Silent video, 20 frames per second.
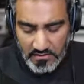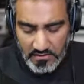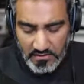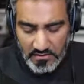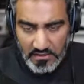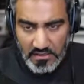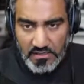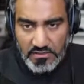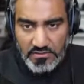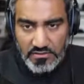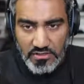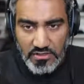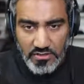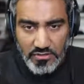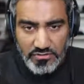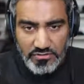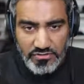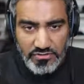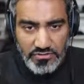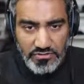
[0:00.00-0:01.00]
and
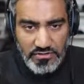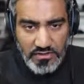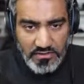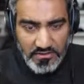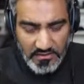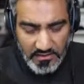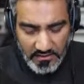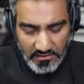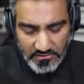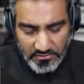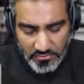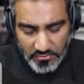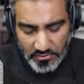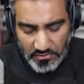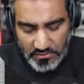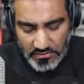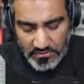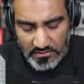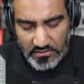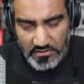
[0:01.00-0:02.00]
go to the next
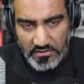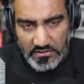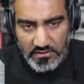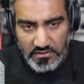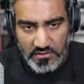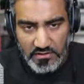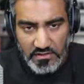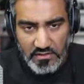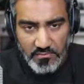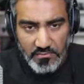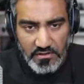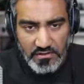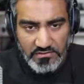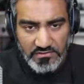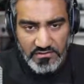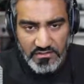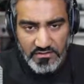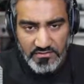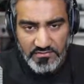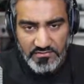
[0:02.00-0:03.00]
one.
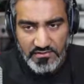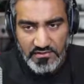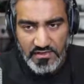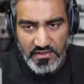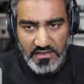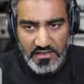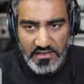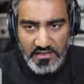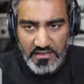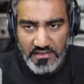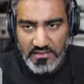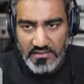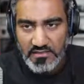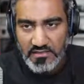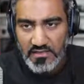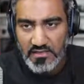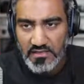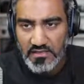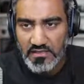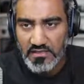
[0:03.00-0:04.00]

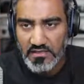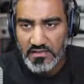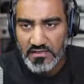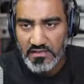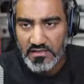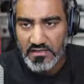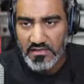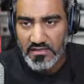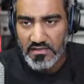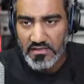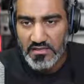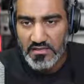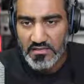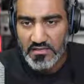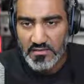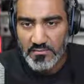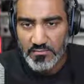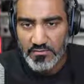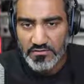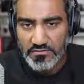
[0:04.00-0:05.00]
Command-Shift-N
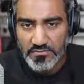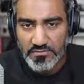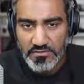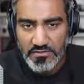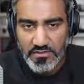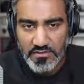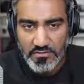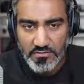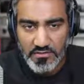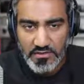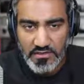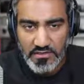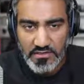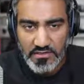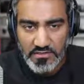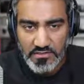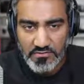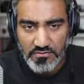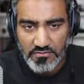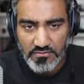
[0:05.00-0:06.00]
enables me to create a
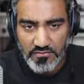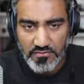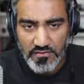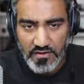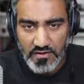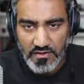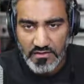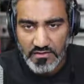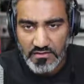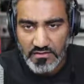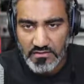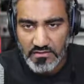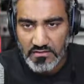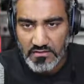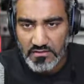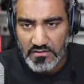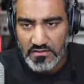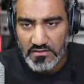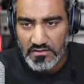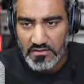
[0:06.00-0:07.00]
new file
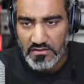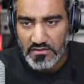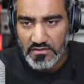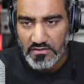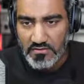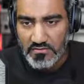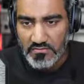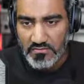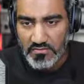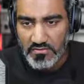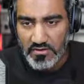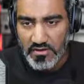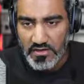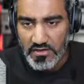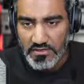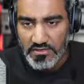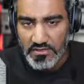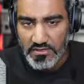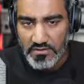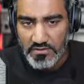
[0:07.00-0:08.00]
for
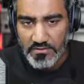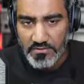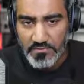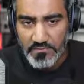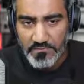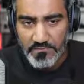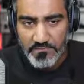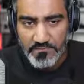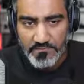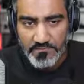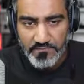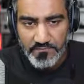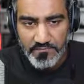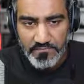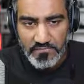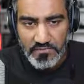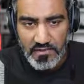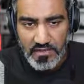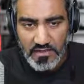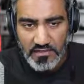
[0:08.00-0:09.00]
audio.
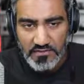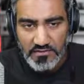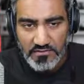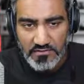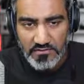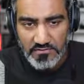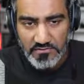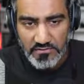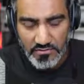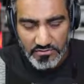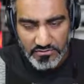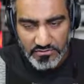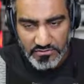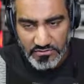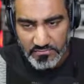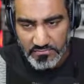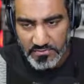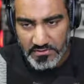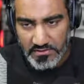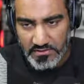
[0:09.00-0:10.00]
And this is going
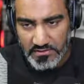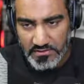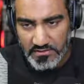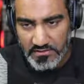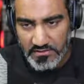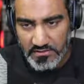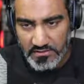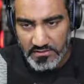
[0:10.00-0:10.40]
to be